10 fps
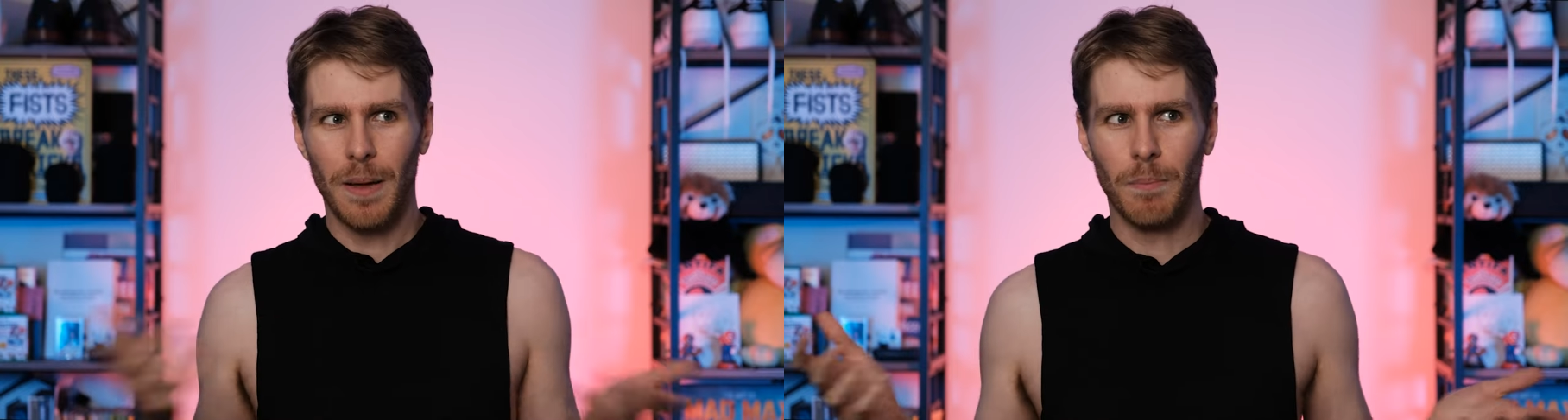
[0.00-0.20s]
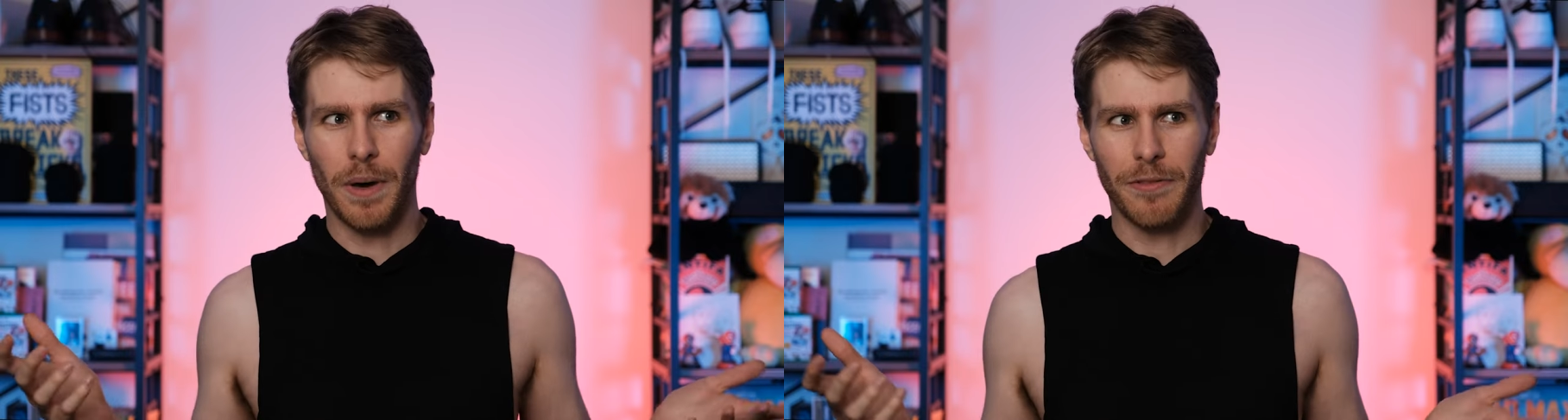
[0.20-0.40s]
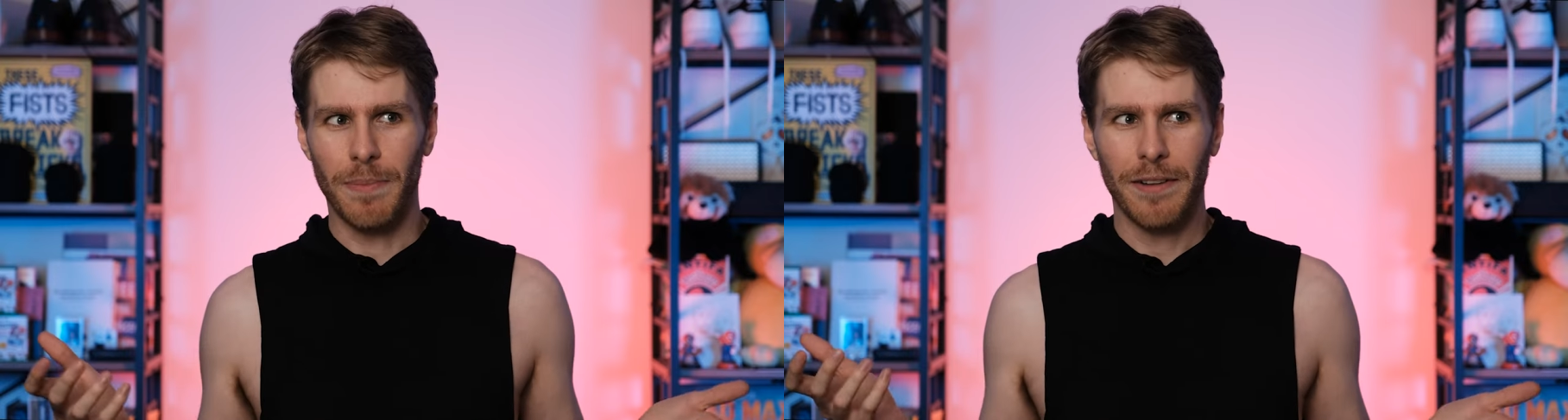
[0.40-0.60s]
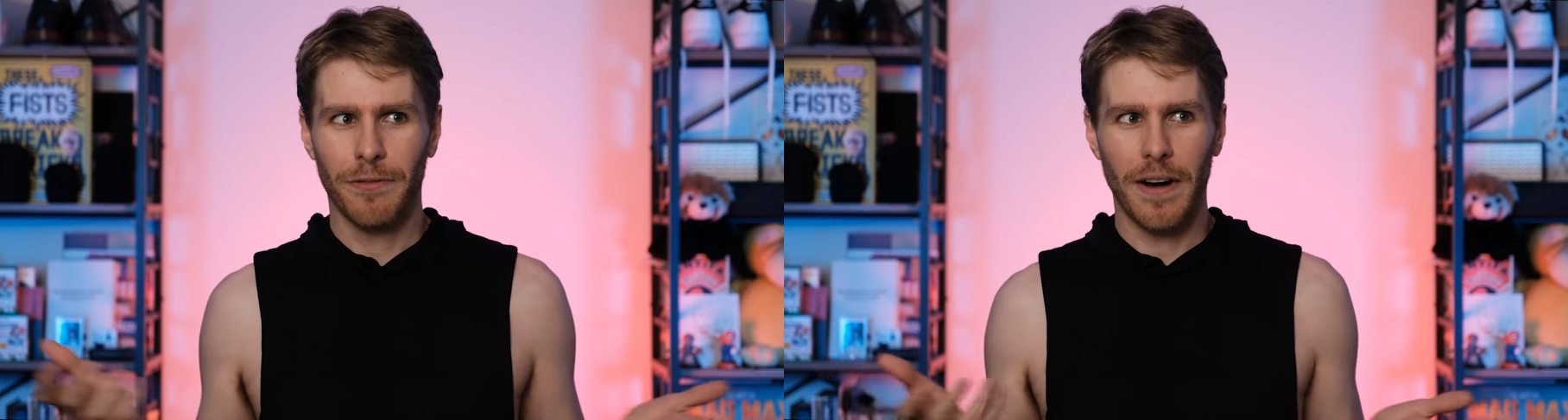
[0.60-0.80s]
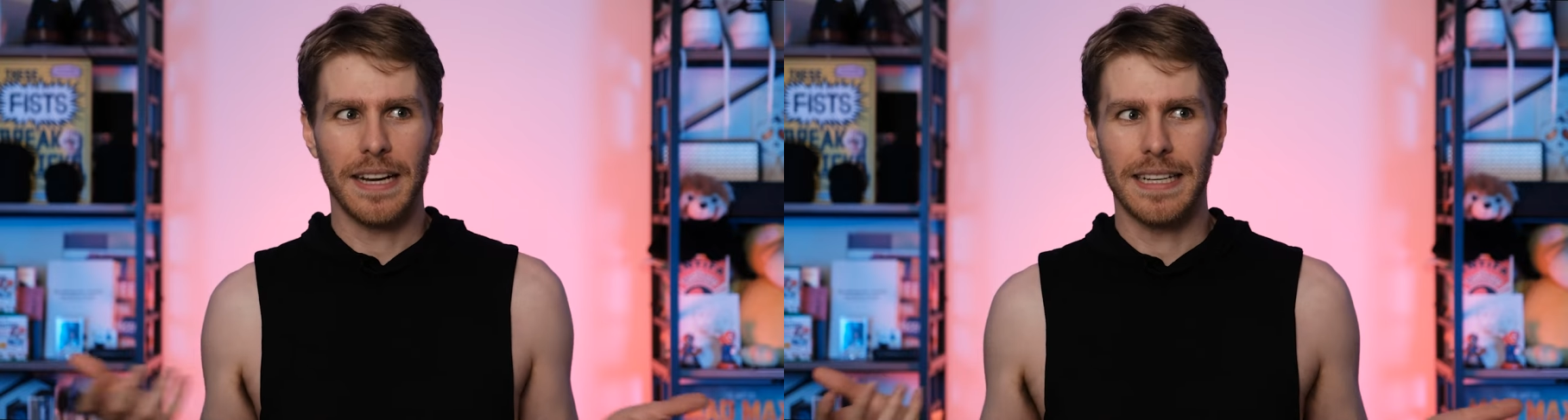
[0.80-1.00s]
But if my
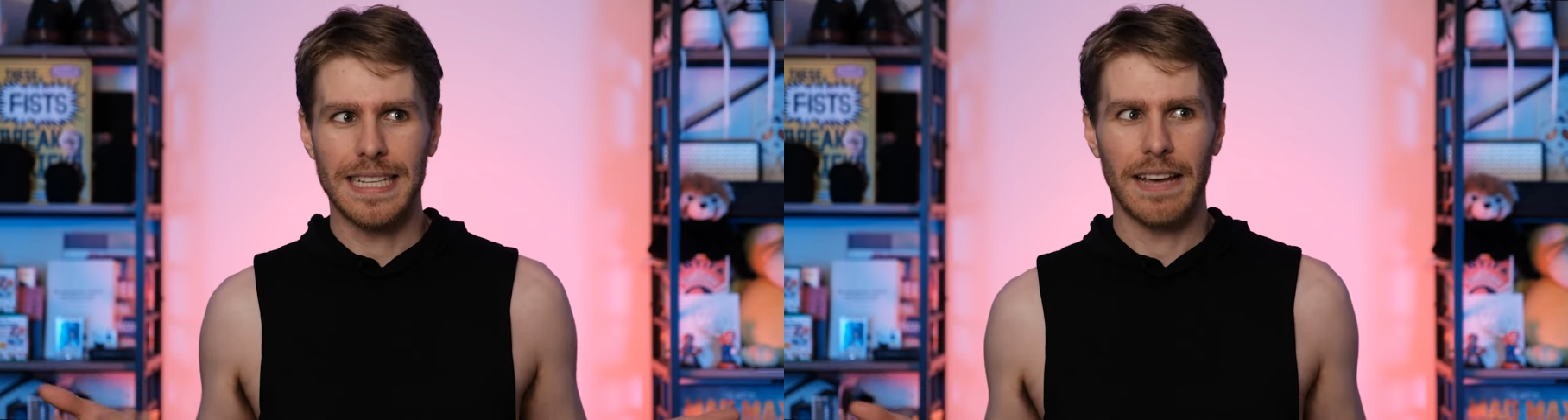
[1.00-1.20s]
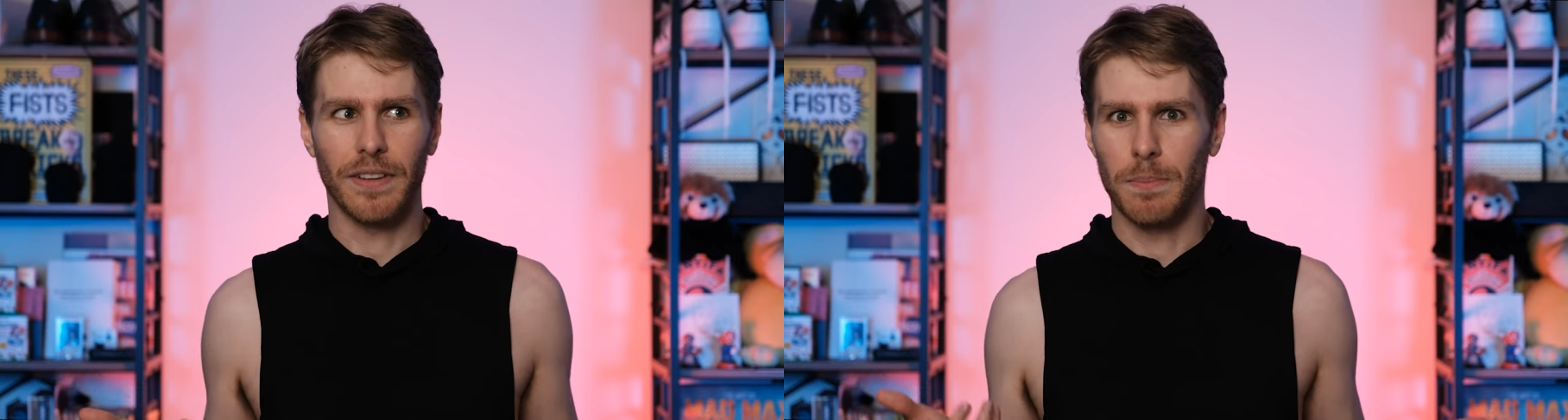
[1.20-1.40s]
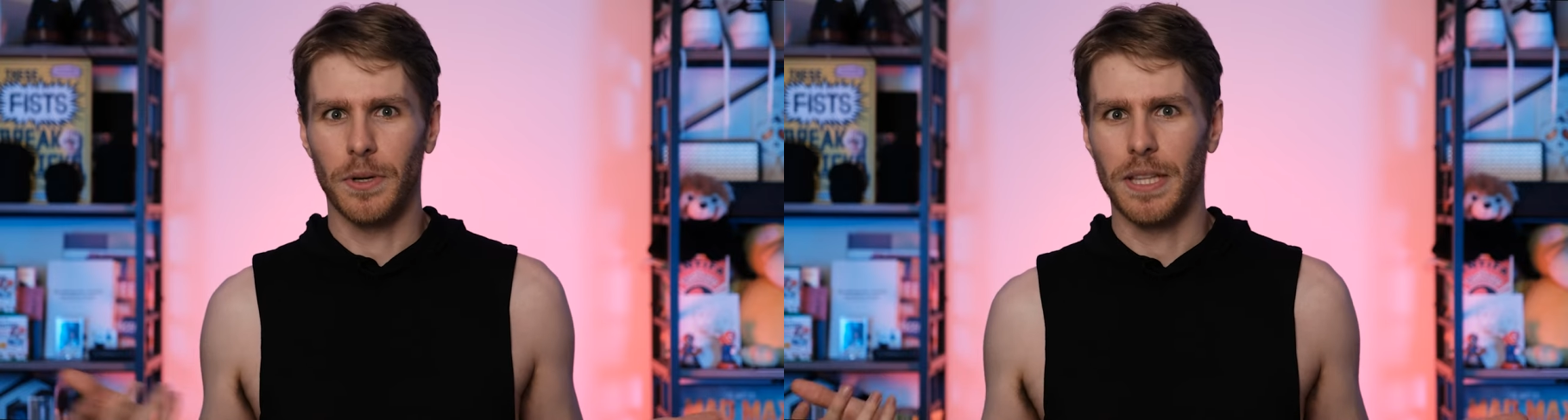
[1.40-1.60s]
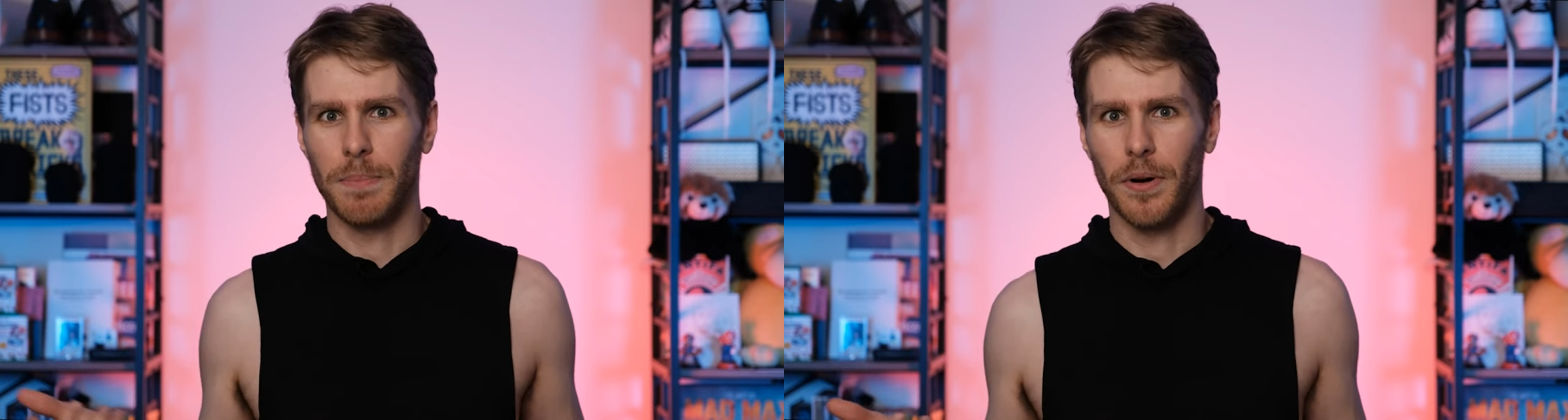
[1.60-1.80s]
friend is having a birthday